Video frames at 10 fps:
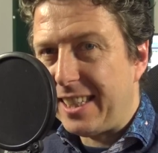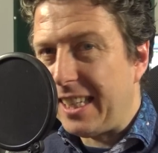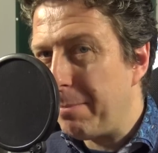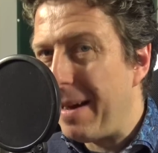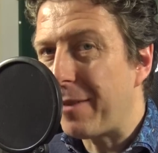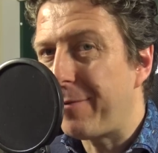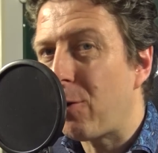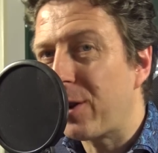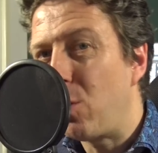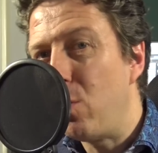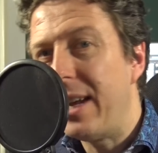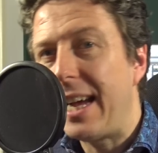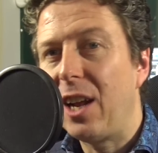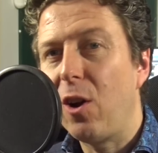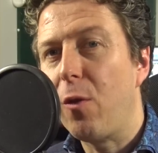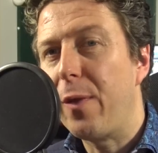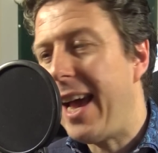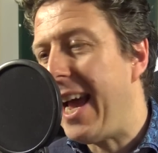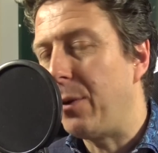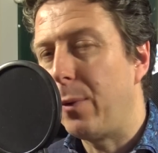the metaphorical nail on the
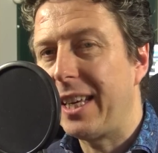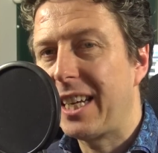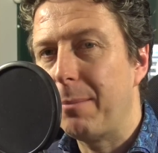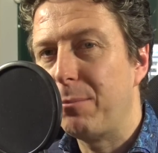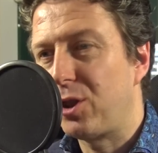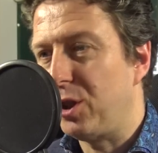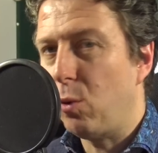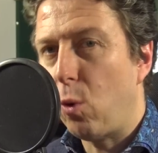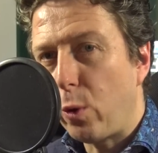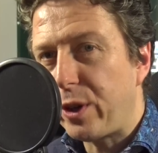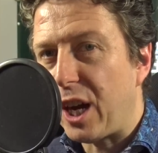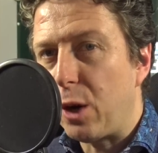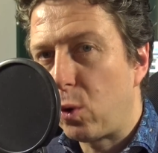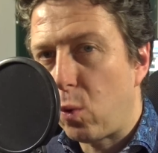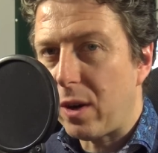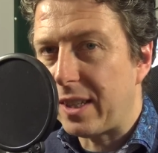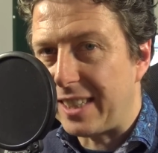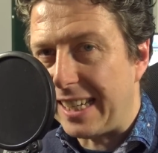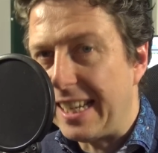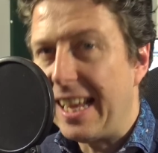head when it comes to audio
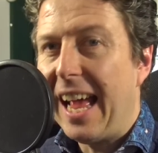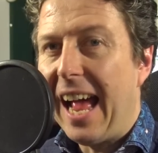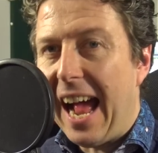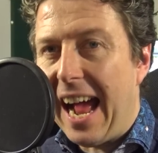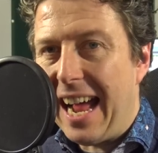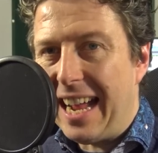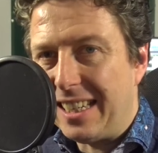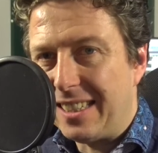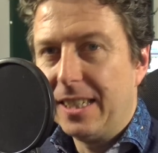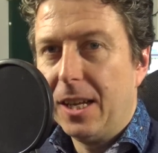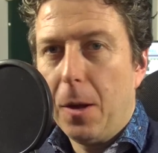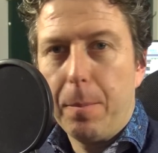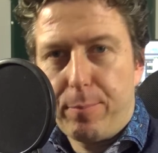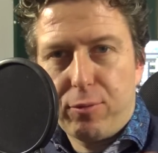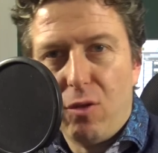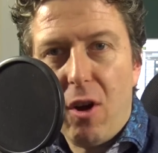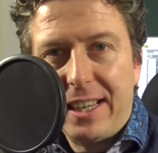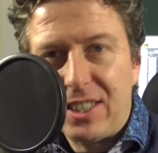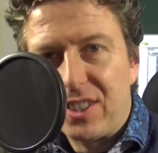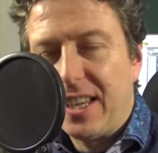quality and
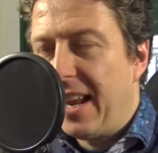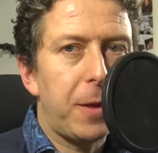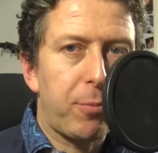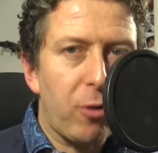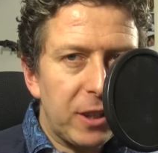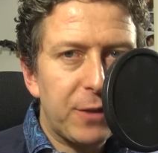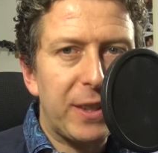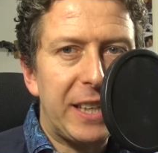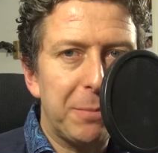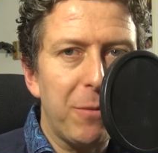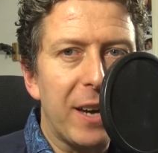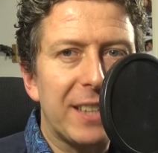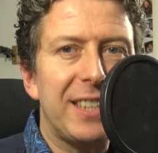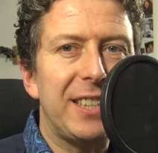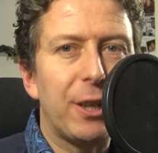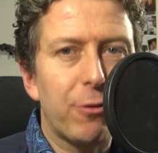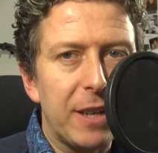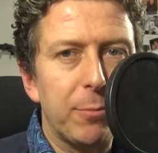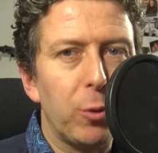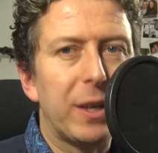price. The price for these mics is
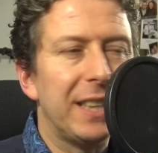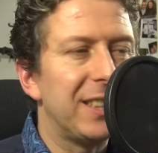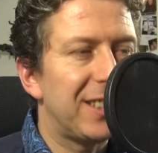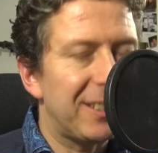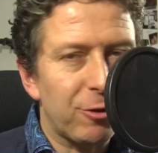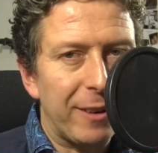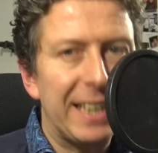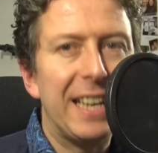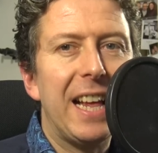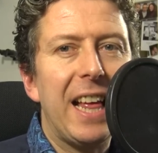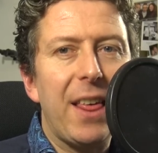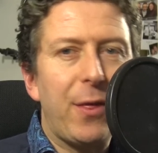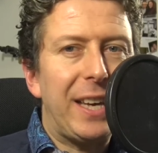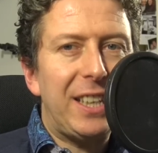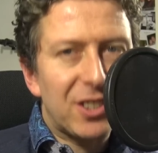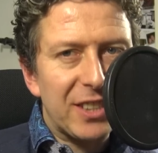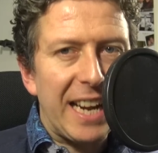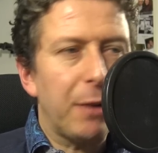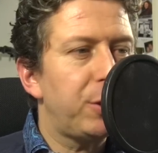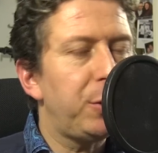incredible considering the
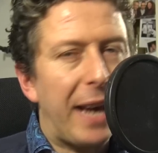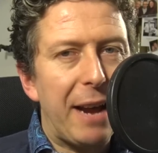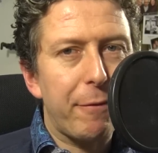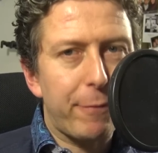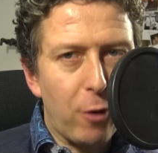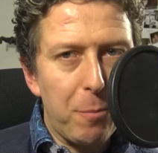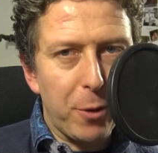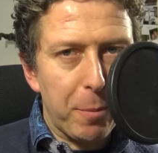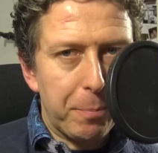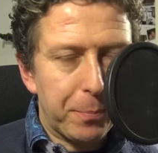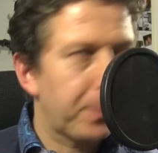sound you get from them.